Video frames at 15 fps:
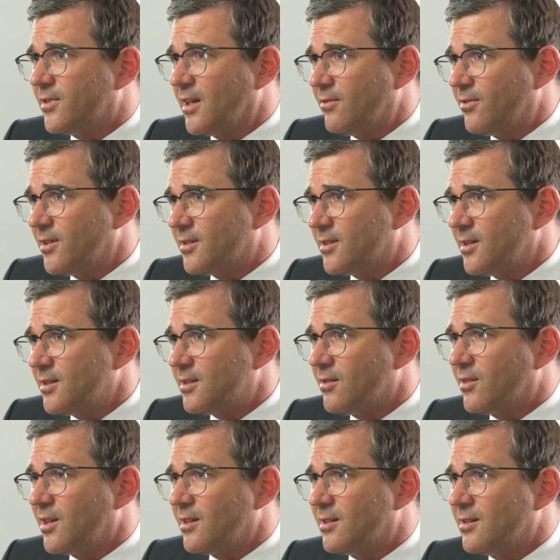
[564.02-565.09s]

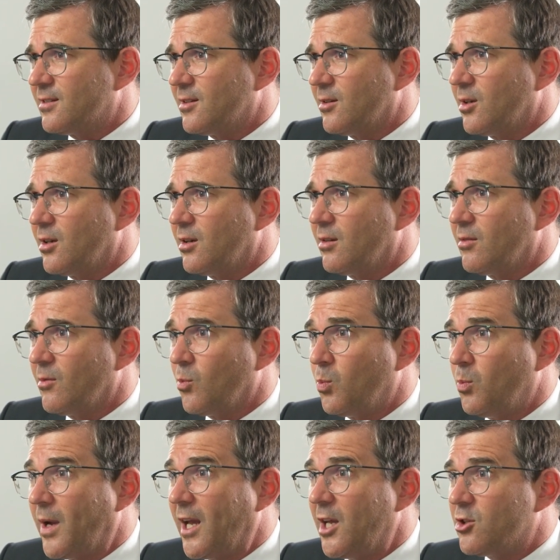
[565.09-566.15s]
deficit. This is a
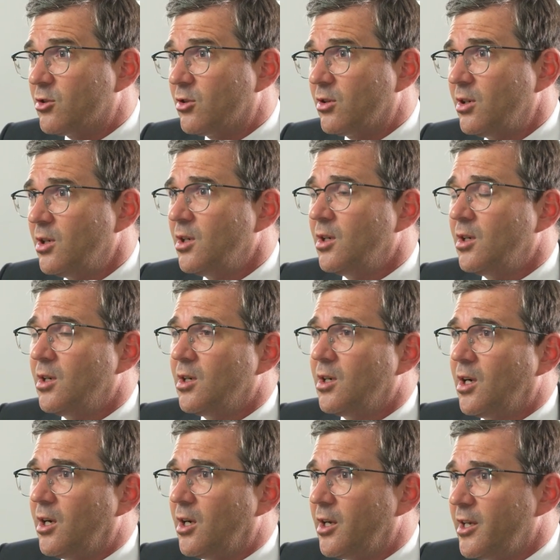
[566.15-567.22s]
major
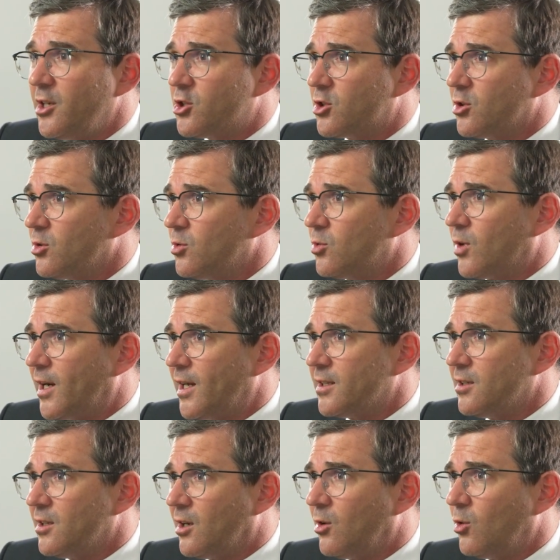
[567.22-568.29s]
issue right
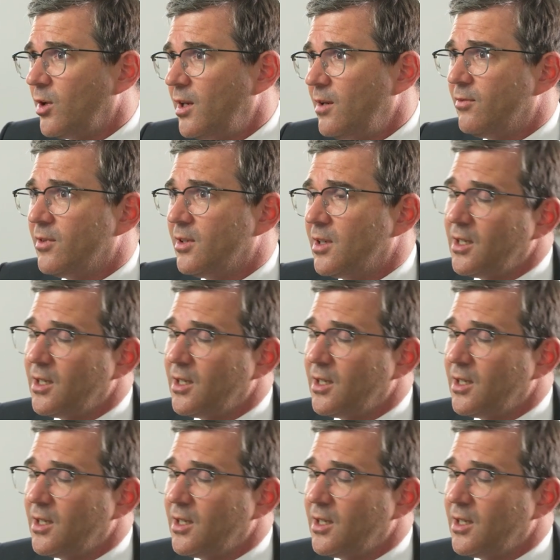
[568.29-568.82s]
now, even